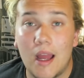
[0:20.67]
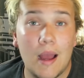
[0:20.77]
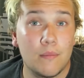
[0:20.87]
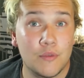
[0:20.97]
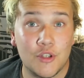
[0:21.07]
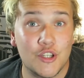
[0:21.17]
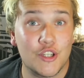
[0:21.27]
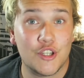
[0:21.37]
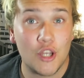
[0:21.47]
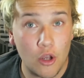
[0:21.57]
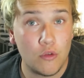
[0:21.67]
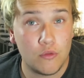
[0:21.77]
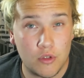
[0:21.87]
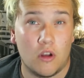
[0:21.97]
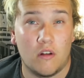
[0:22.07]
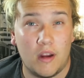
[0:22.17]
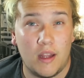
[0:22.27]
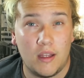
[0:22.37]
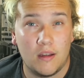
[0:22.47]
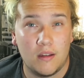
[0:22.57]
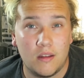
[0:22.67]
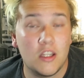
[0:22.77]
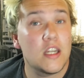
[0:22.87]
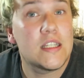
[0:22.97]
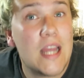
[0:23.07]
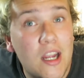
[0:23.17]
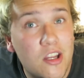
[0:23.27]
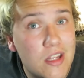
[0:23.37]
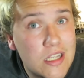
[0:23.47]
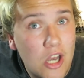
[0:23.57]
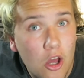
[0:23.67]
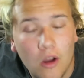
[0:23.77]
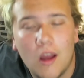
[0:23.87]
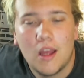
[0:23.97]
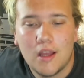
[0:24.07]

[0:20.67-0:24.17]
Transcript: am so sorry that it's taken this long.